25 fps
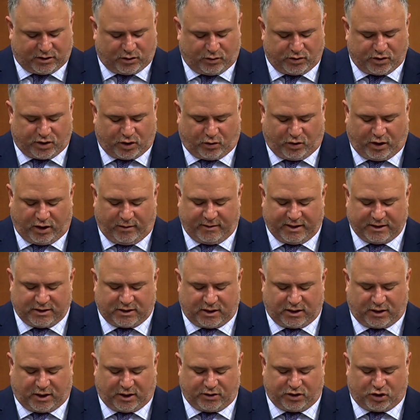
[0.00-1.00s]
those agreements
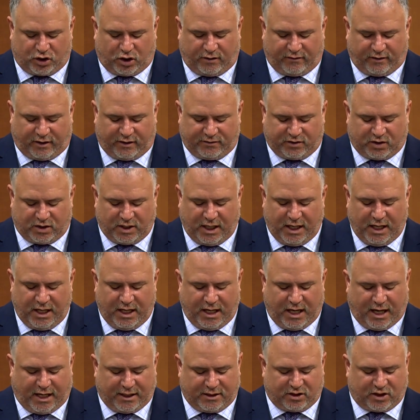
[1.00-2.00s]
the Conservatives
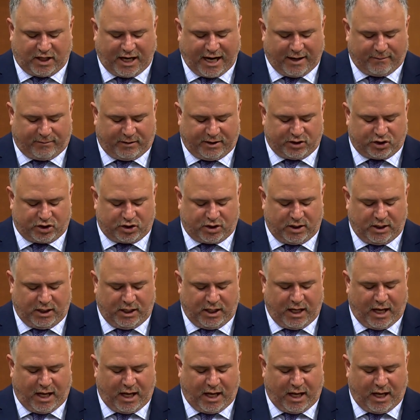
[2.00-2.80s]
established